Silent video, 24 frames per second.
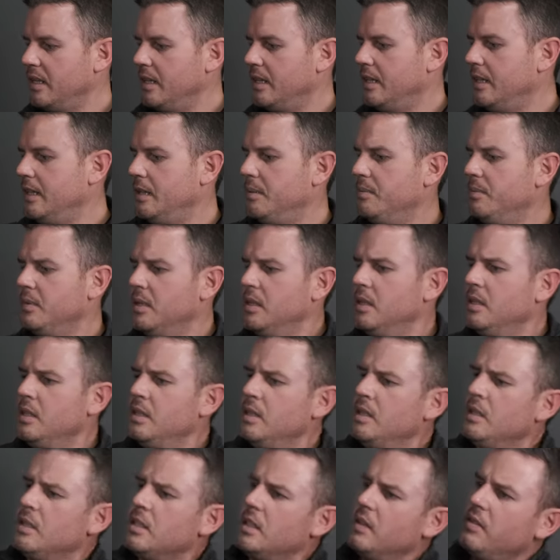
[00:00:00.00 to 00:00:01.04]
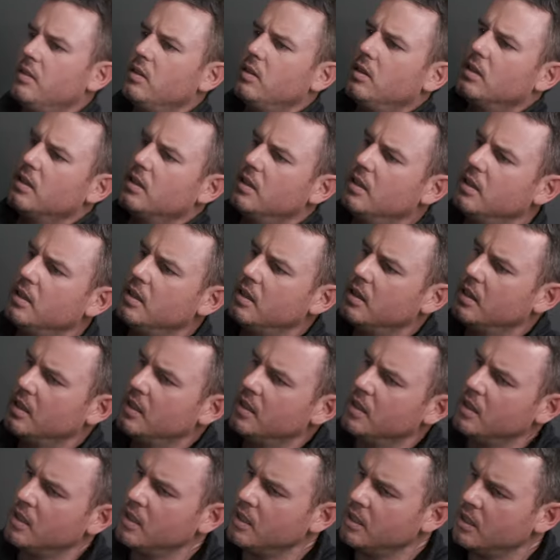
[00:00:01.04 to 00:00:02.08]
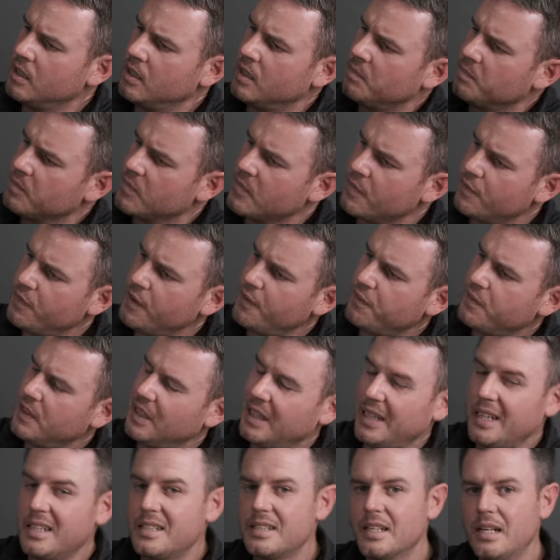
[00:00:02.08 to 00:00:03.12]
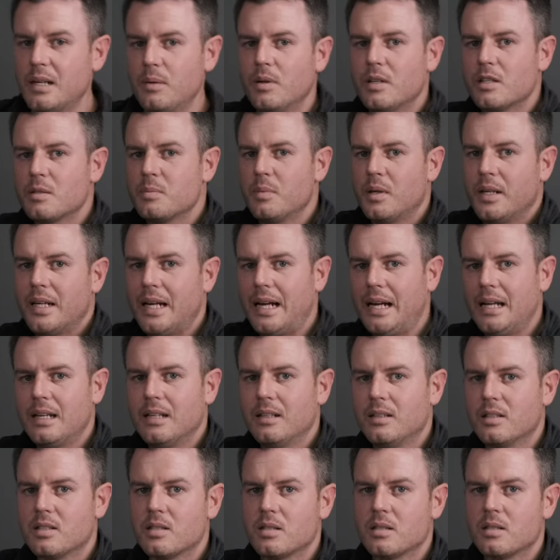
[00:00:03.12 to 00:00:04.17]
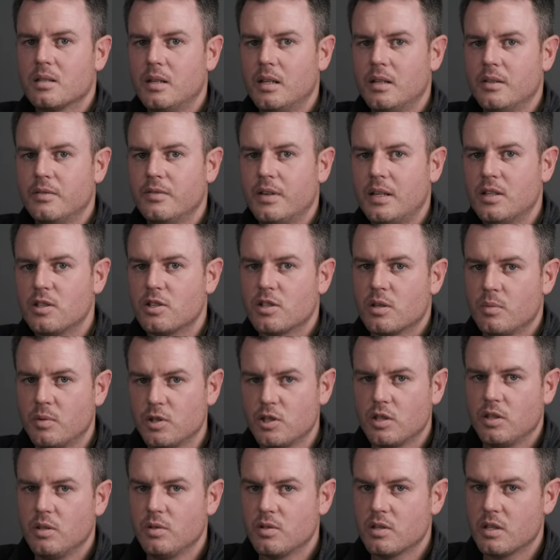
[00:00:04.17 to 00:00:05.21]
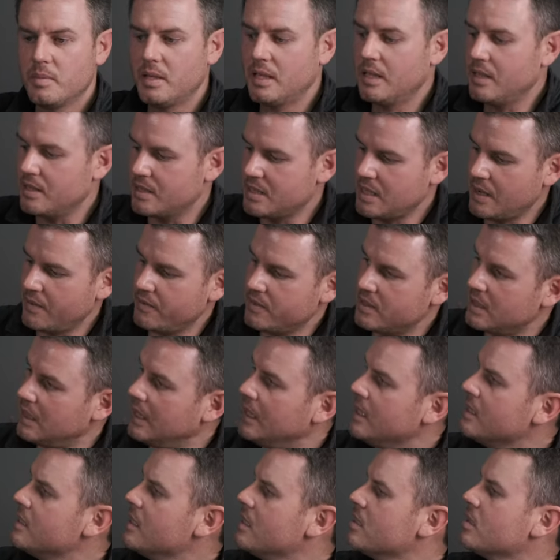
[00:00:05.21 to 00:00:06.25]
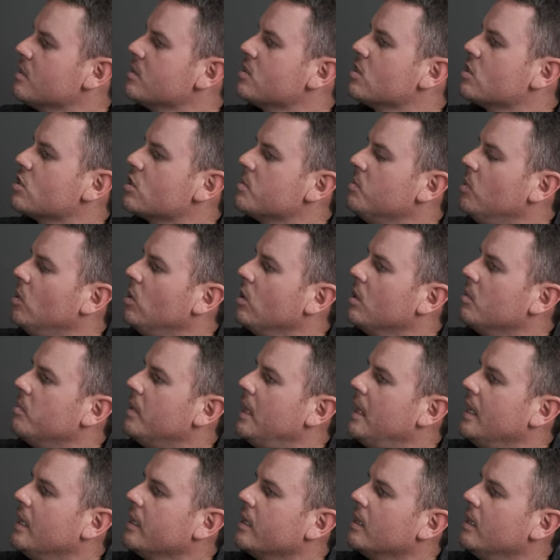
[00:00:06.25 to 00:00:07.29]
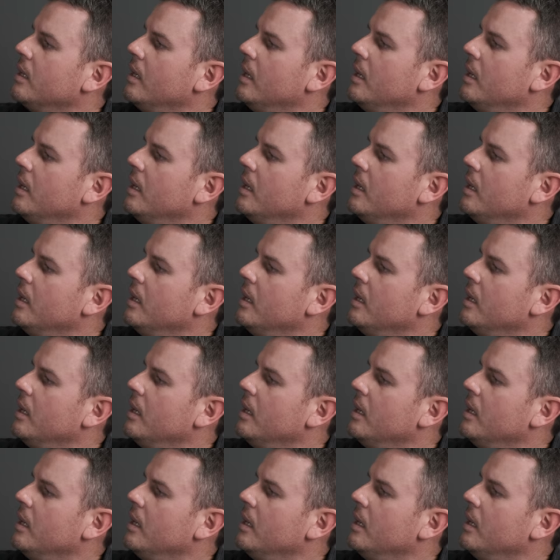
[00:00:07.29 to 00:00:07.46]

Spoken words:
Have a look. 50 litre, whereas my Atlas Adventure, which I use at the minute, is 70 litre, so it's a smaller bag.